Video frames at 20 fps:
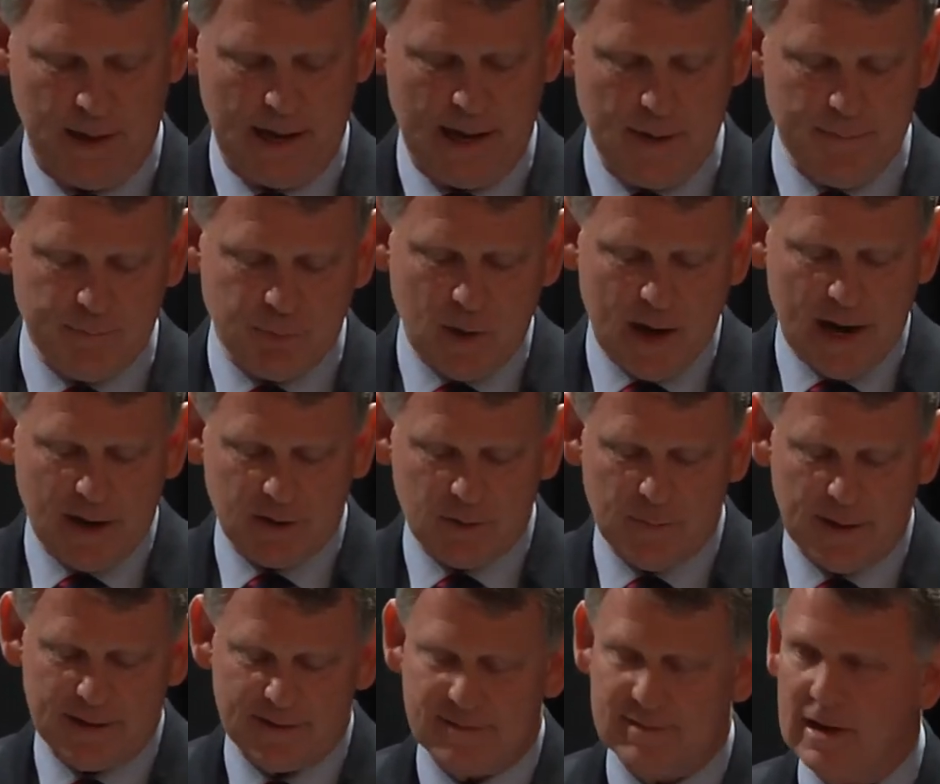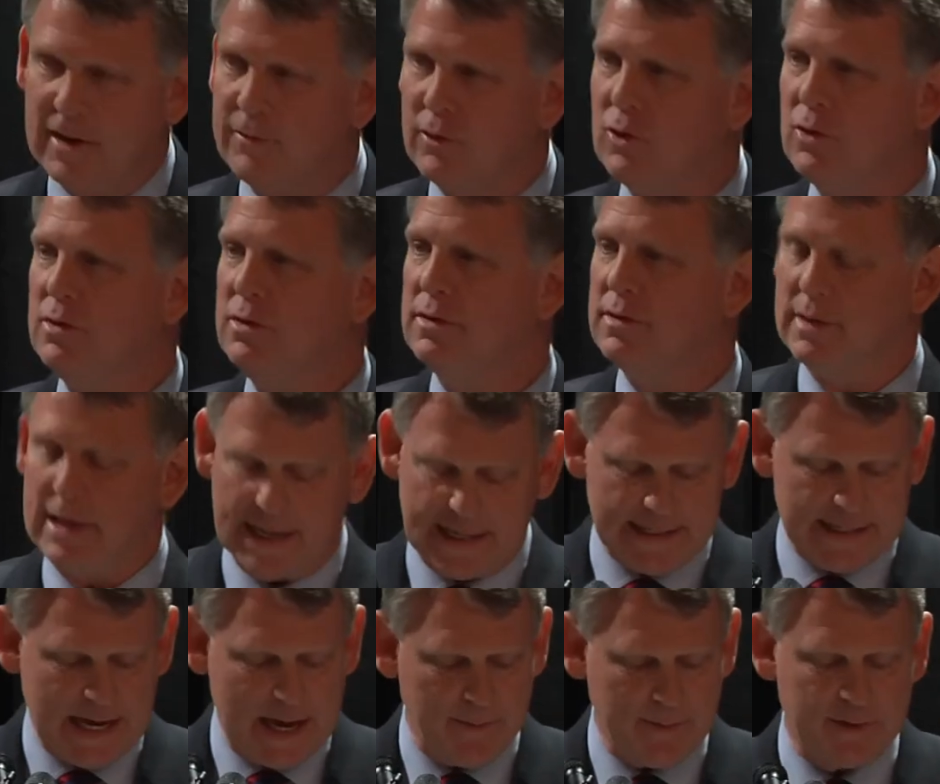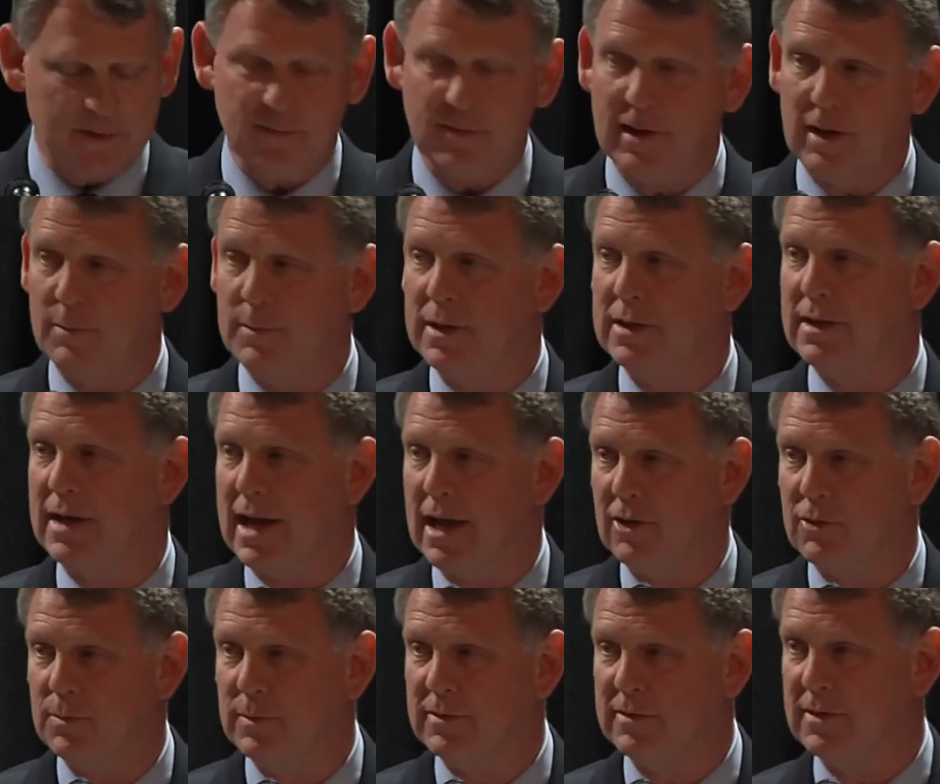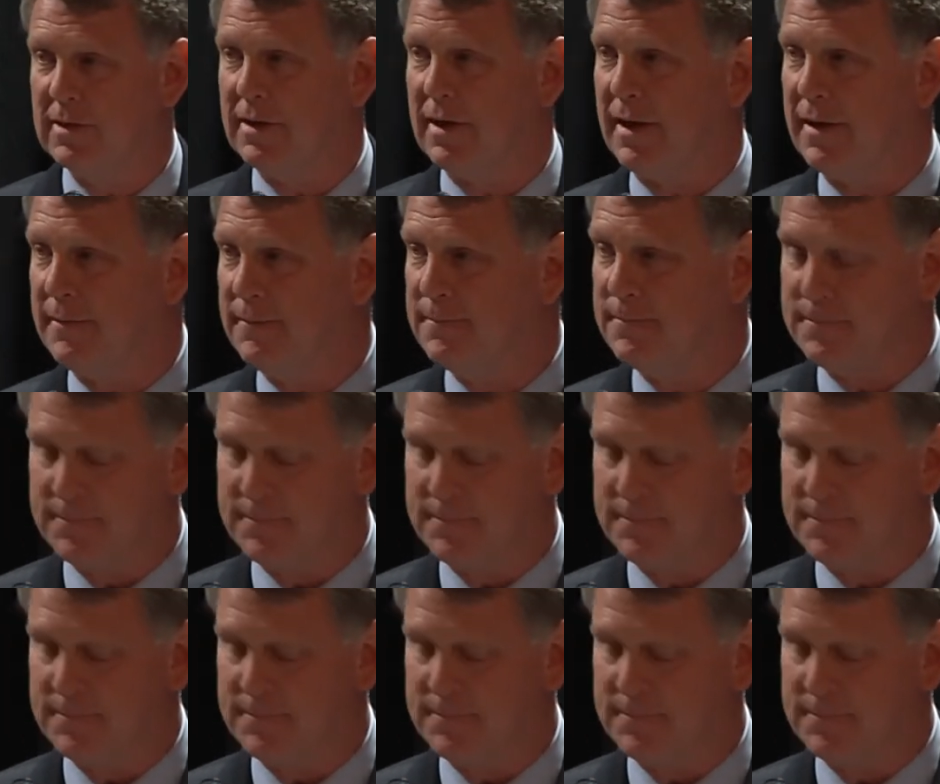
I'm proud to make several economic development announcements today.